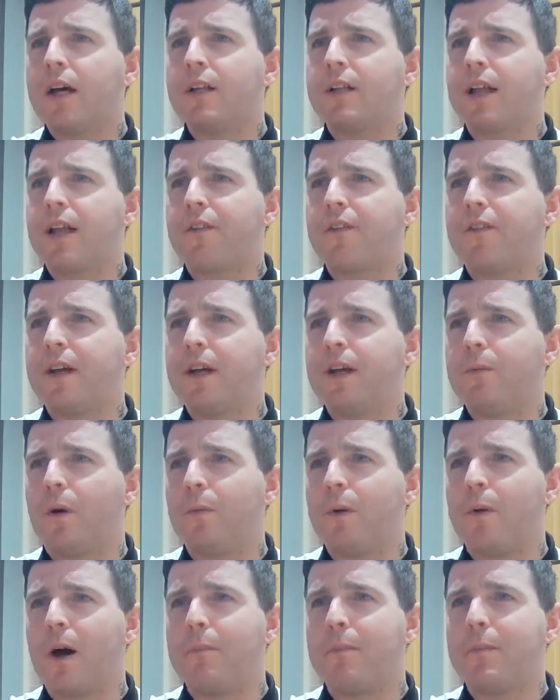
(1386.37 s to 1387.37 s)
Here's definitely
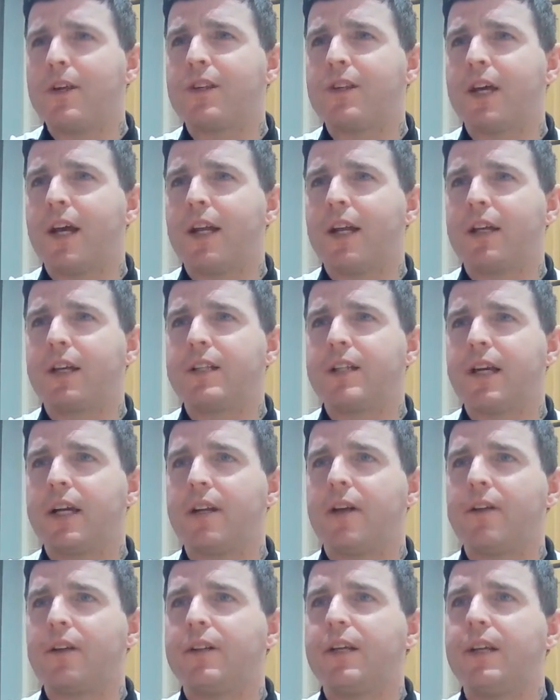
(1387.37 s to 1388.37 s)
what we are missing,
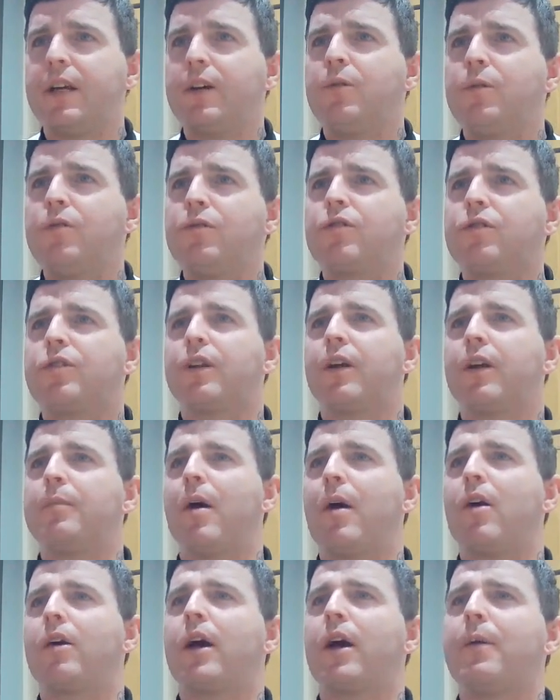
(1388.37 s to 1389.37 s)
Coutinho. The deals,
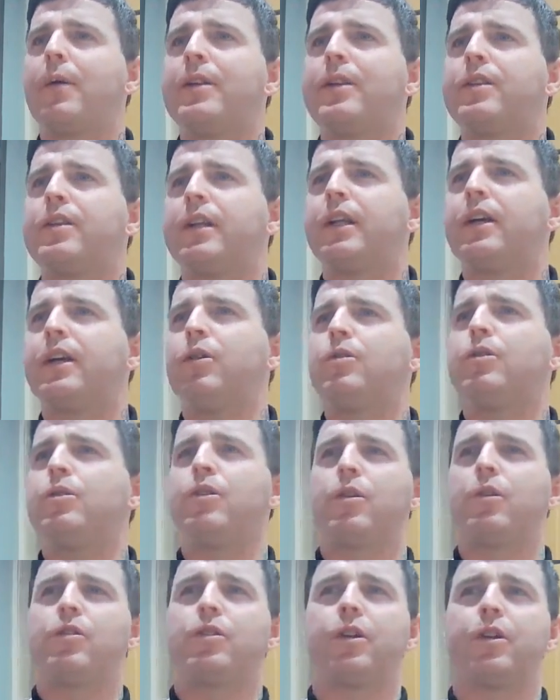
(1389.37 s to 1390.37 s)
Mark Owens, the
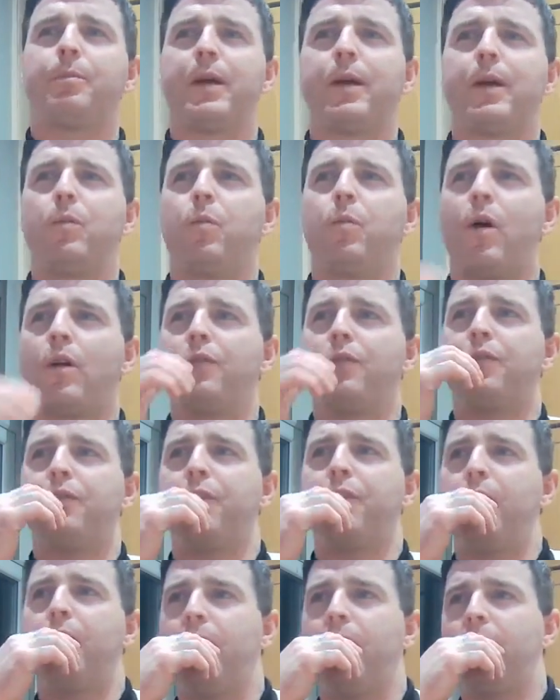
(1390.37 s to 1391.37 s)
deals used to be one
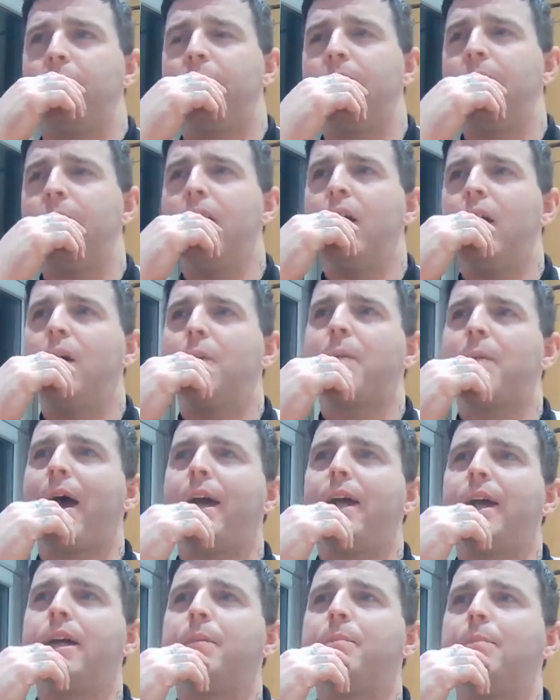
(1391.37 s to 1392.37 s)
third
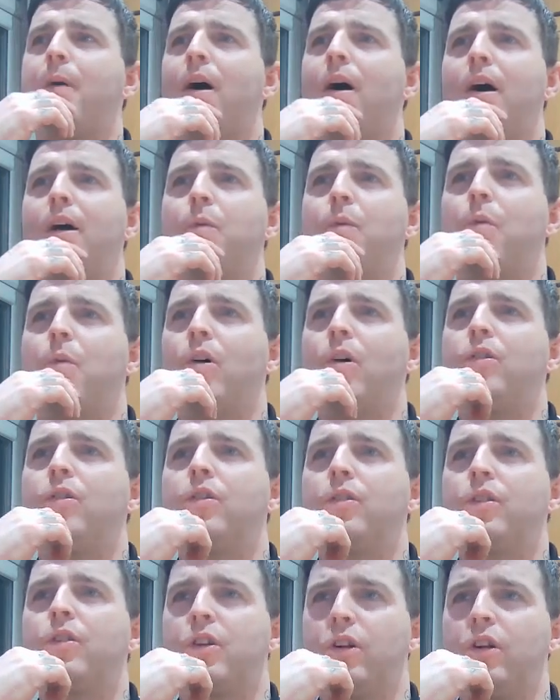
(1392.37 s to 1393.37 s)
paid by
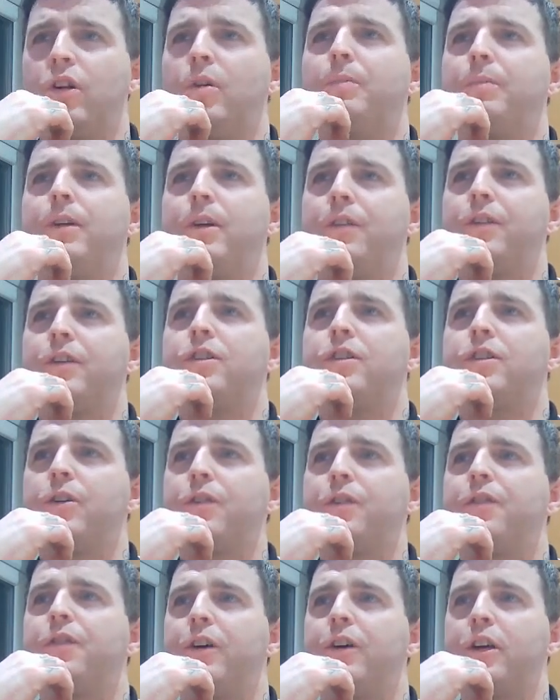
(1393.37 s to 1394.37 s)
one club, the other
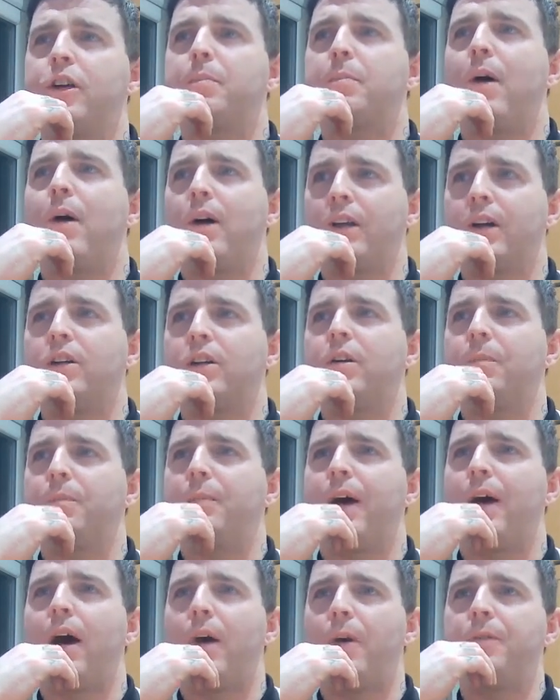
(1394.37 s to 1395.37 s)
two thirds by the club
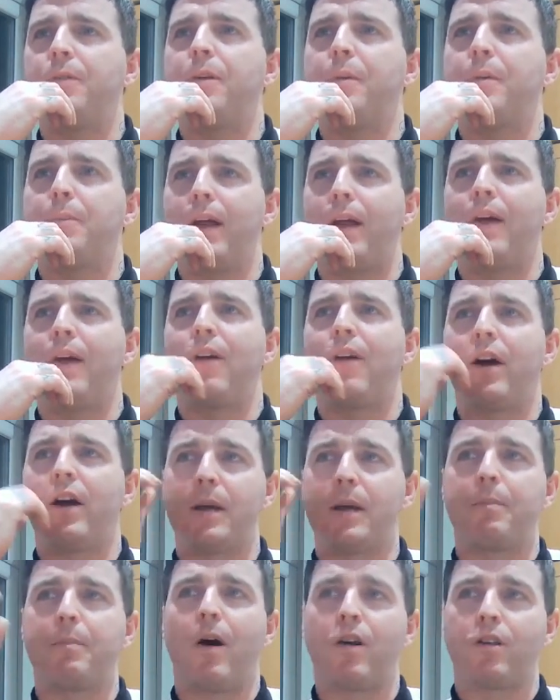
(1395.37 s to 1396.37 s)
that owned the player,
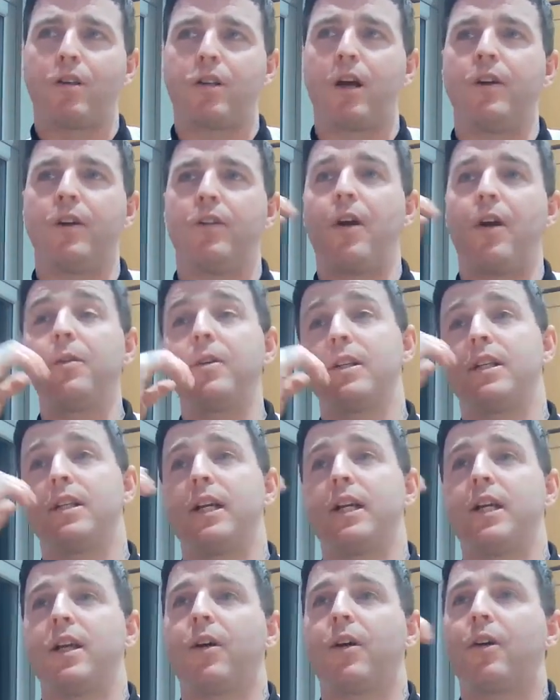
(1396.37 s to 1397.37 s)
i.e. Barcelona. Our own
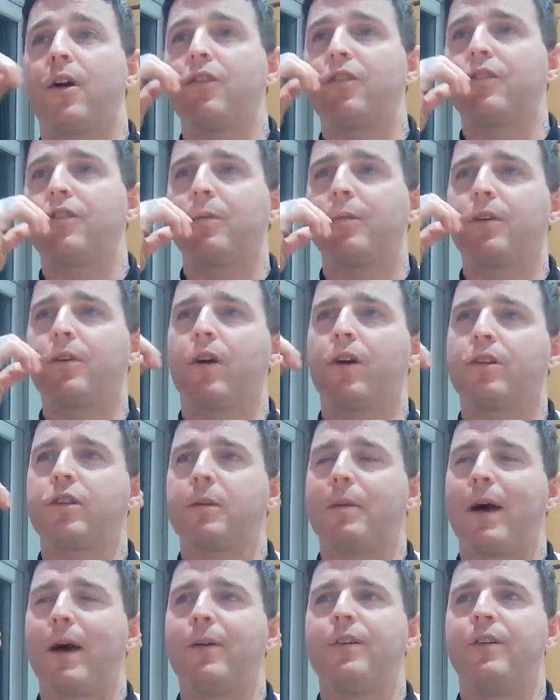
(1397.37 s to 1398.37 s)
Coutinho contract would cost
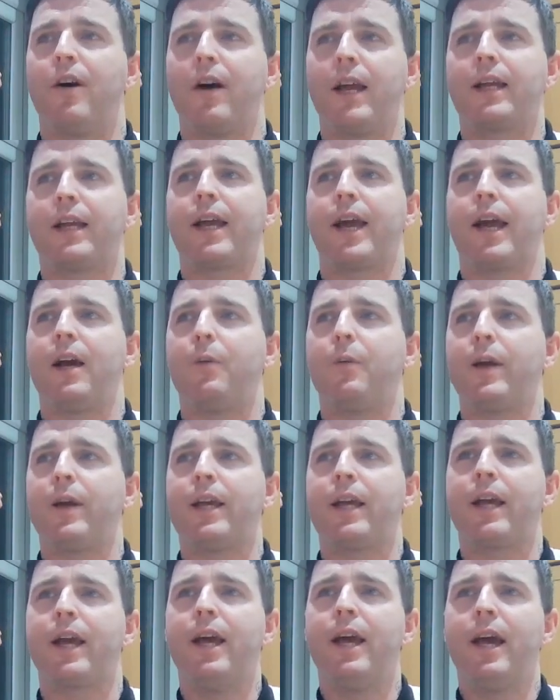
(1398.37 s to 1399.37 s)
about 90k a
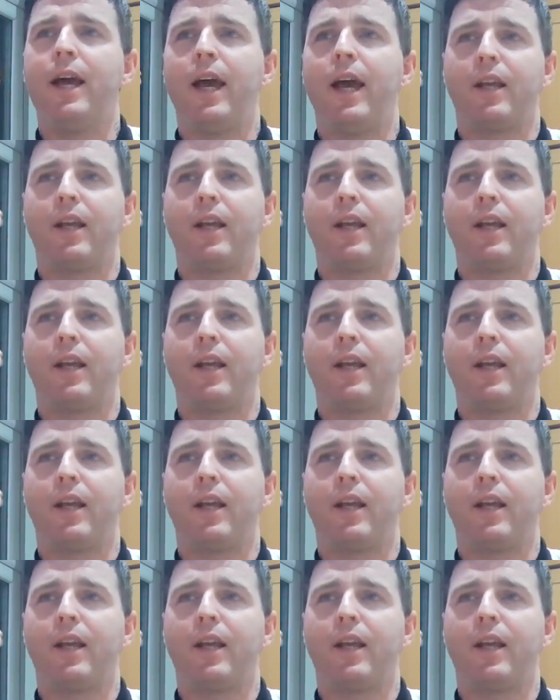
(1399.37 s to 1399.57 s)
week.